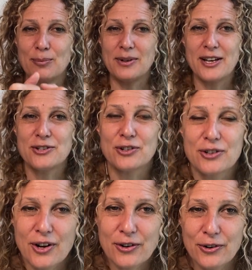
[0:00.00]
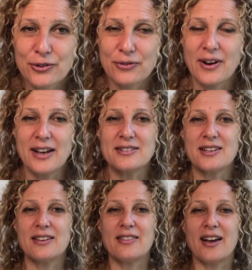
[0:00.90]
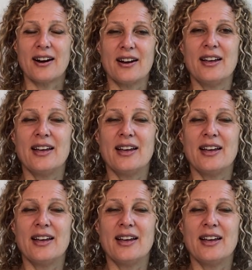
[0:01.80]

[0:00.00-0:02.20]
place your knuckles right in there